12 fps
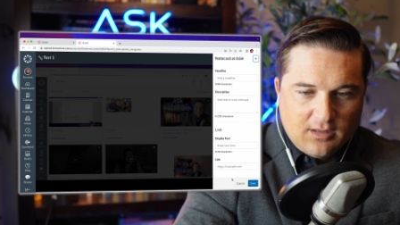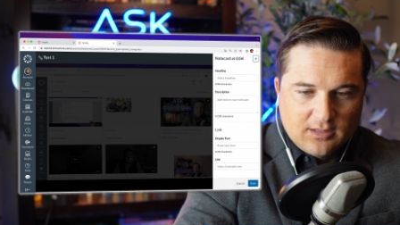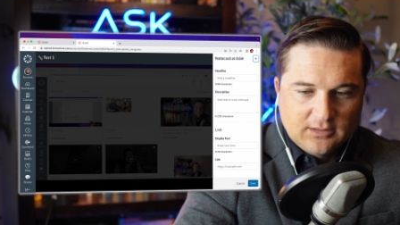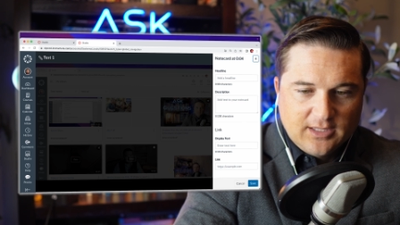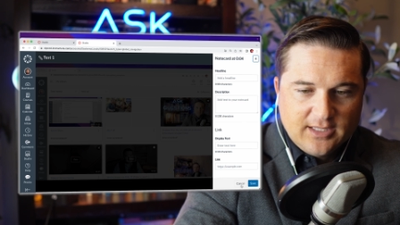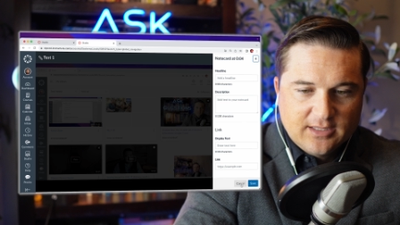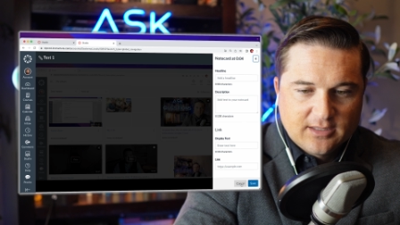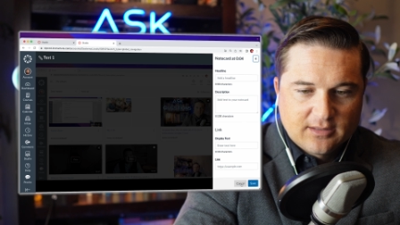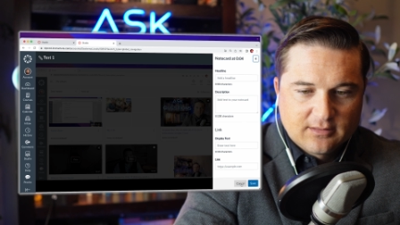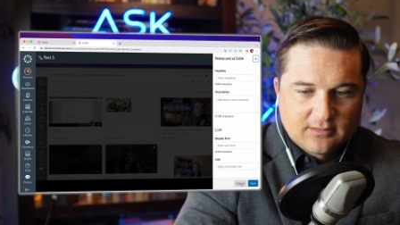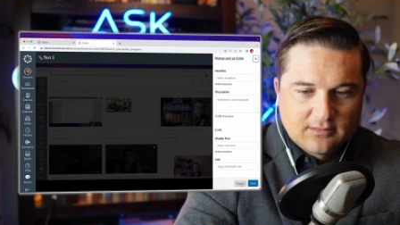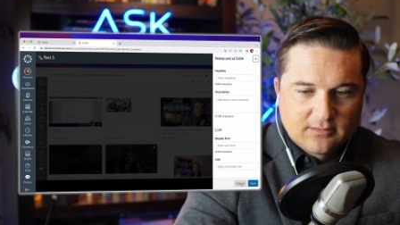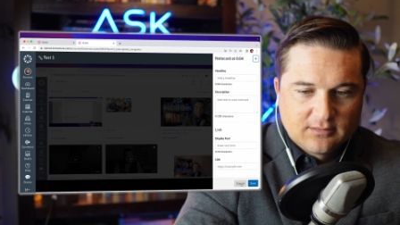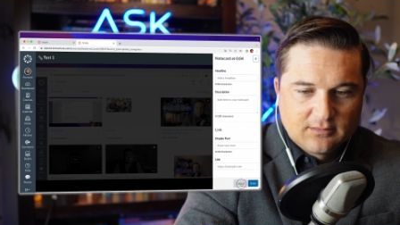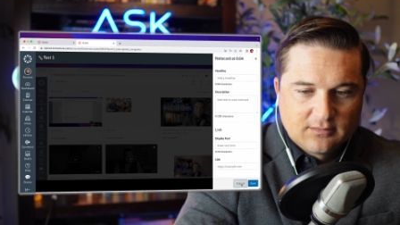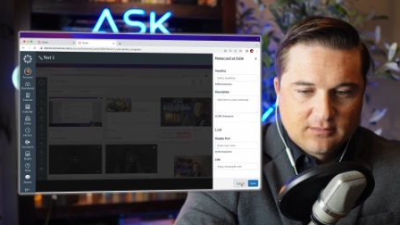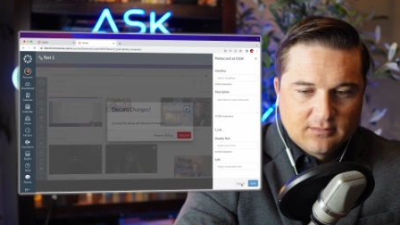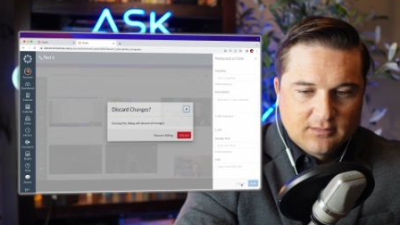a link,
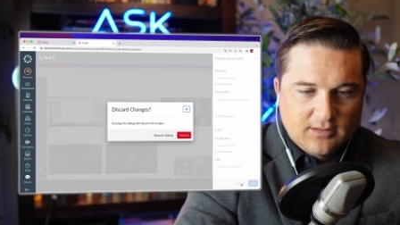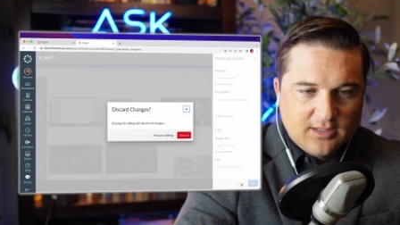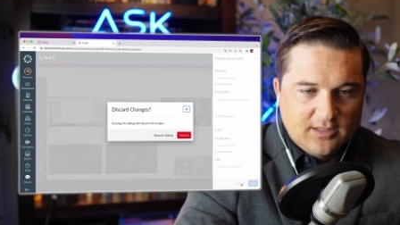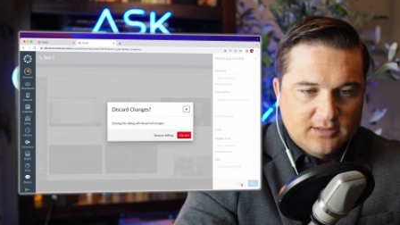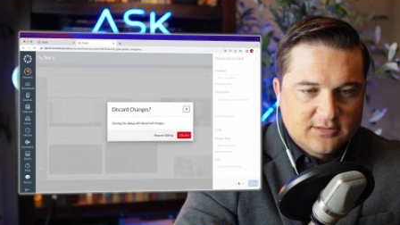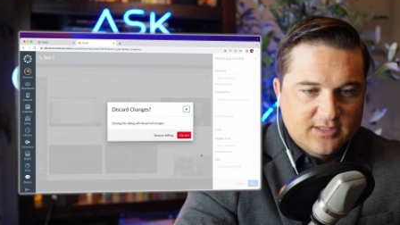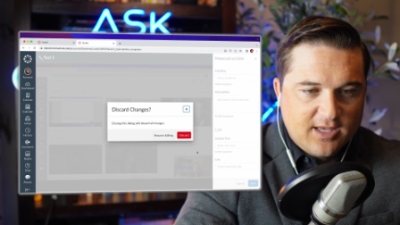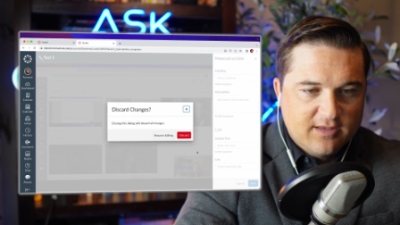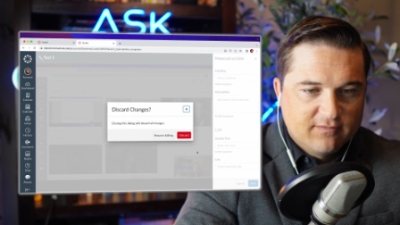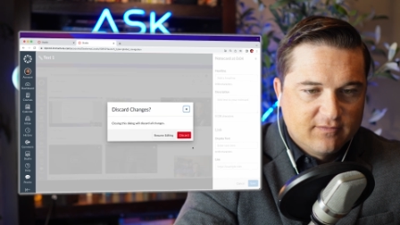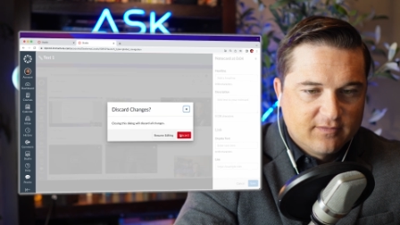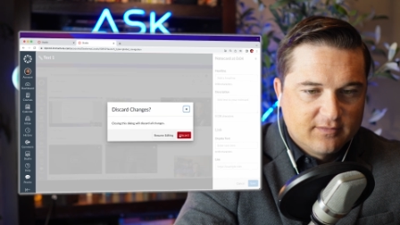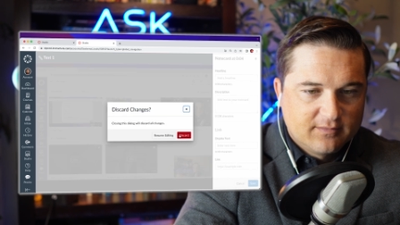and hit save.